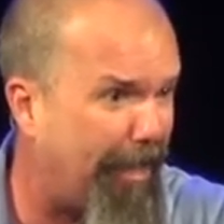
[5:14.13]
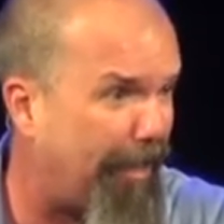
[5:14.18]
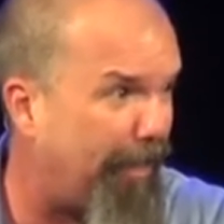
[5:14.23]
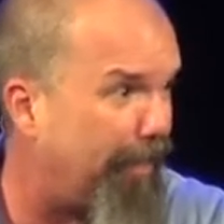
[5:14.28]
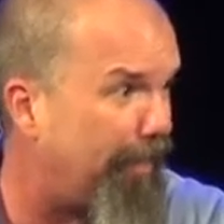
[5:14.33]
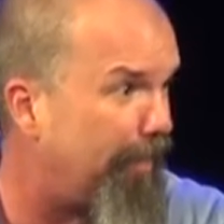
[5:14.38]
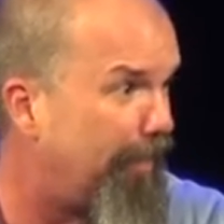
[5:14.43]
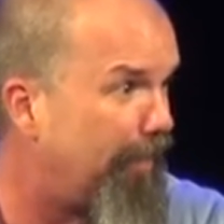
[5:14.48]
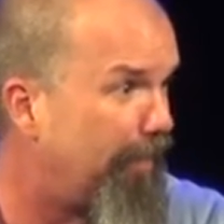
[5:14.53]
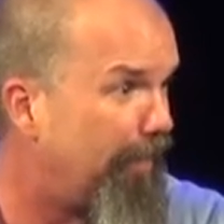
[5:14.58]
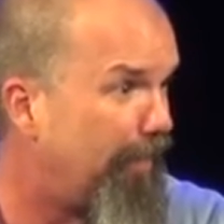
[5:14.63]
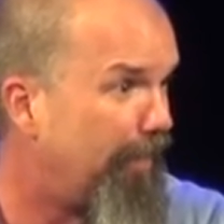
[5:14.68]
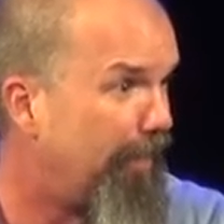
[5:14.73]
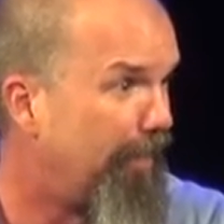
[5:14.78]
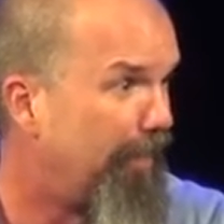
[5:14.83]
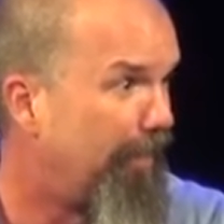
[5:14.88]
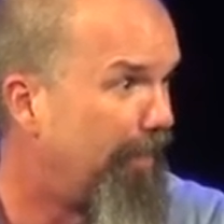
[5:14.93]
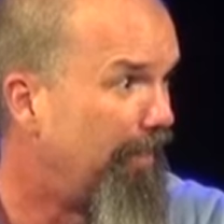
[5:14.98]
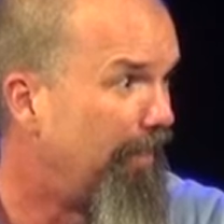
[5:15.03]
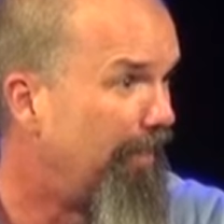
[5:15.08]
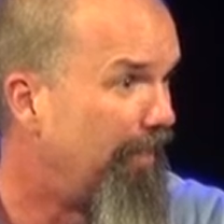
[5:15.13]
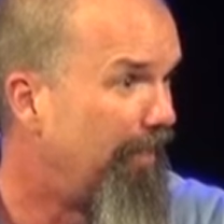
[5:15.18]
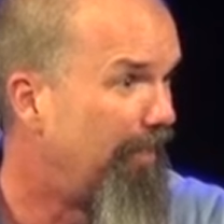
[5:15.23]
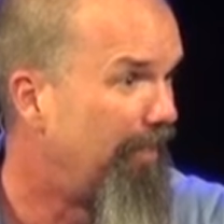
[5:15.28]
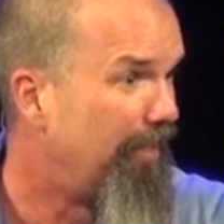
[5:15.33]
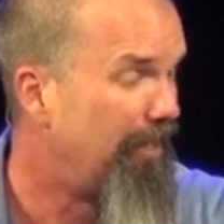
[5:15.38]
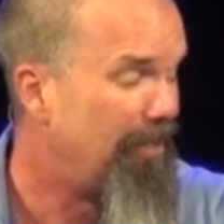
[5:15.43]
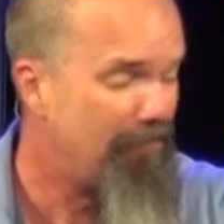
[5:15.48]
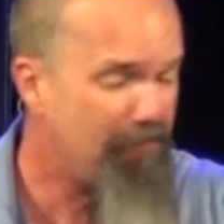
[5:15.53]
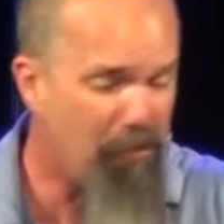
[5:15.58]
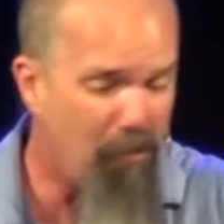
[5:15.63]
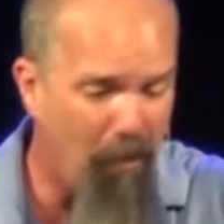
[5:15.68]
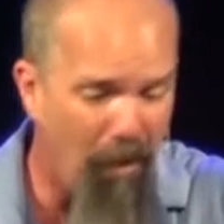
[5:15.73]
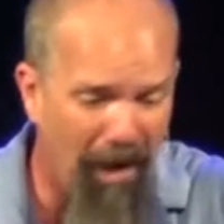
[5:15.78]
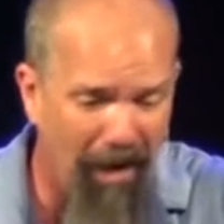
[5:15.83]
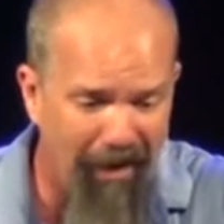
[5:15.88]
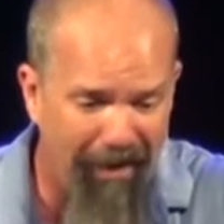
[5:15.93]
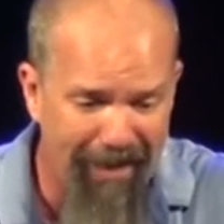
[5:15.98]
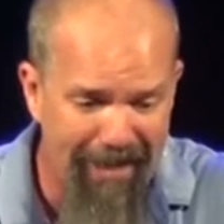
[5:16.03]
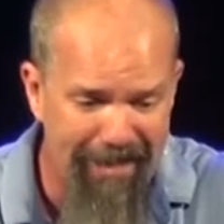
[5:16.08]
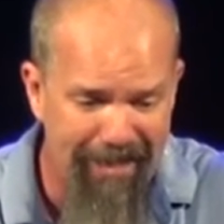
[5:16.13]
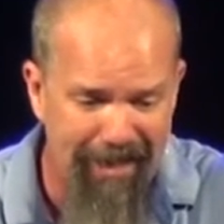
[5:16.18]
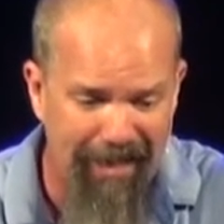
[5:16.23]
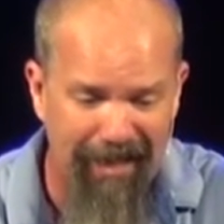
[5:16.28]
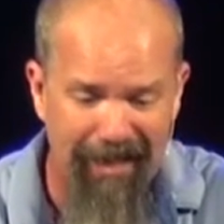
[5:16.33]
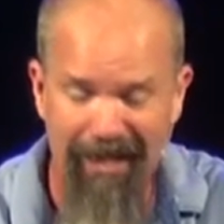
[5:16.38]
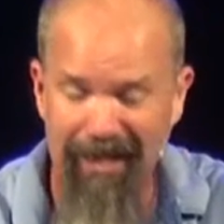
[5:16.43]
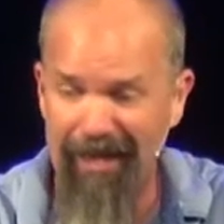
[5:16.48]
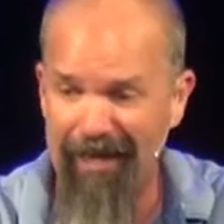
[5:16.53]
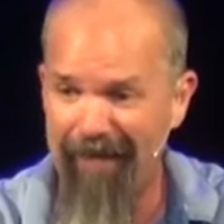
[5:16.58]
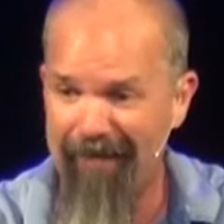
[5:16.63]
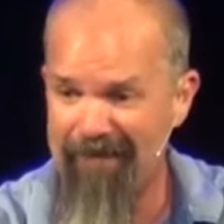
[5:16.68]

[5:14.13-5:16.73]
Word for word: I mean, where is He?